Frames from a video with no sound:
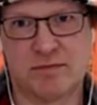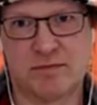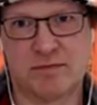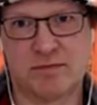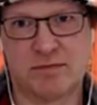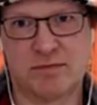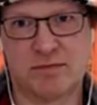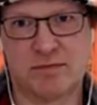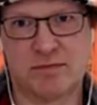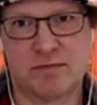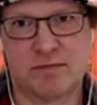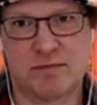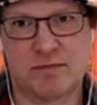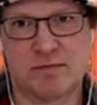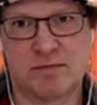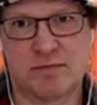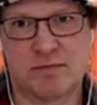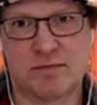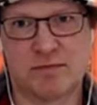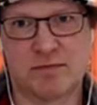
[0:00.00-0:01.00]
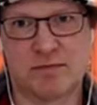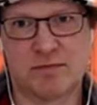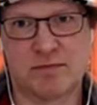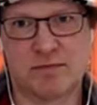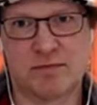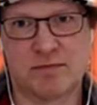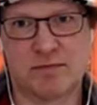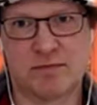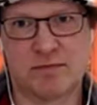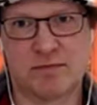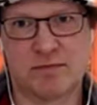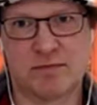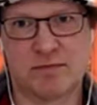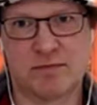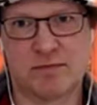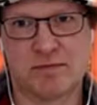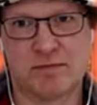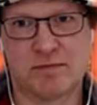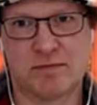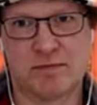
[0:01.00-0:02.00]

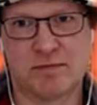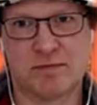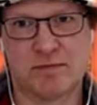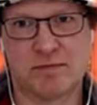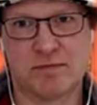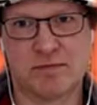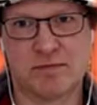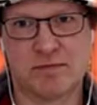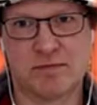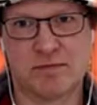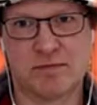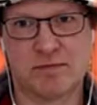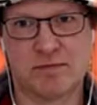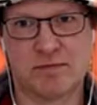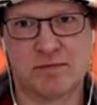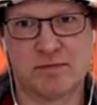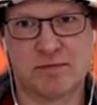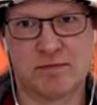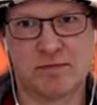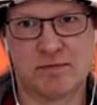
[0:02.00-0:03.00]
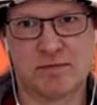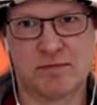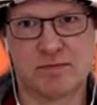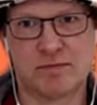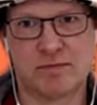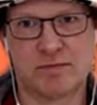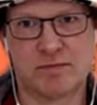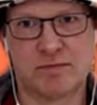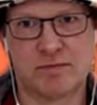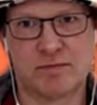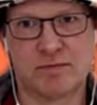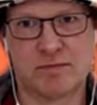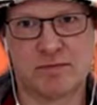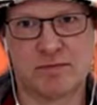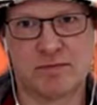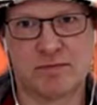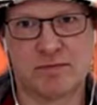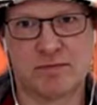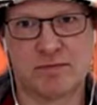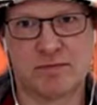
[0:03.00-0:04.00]

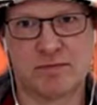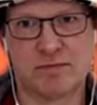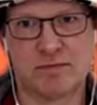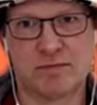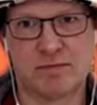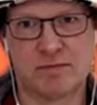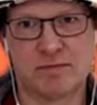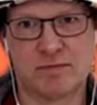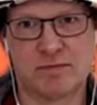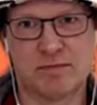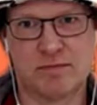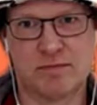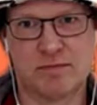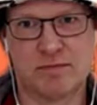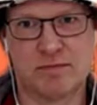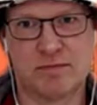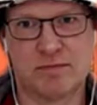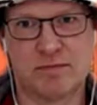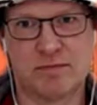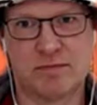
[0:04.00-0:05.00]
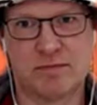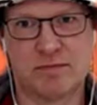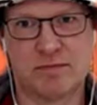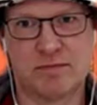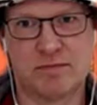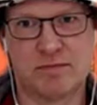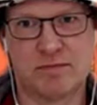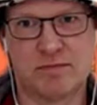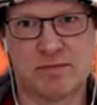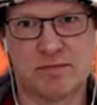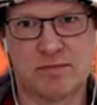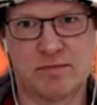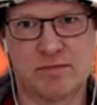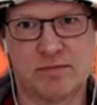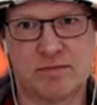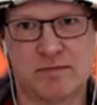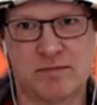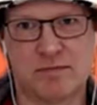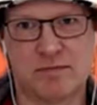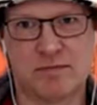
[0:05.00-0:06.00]

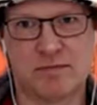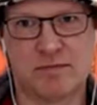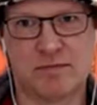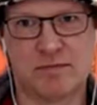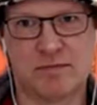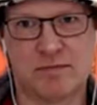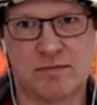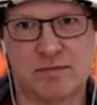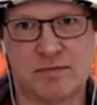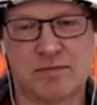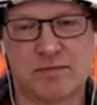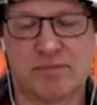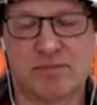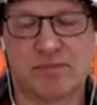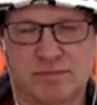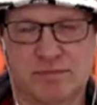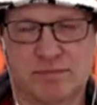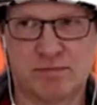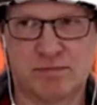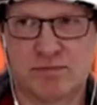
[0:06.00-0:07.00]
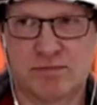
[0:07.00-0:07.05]
This person isn't speaking.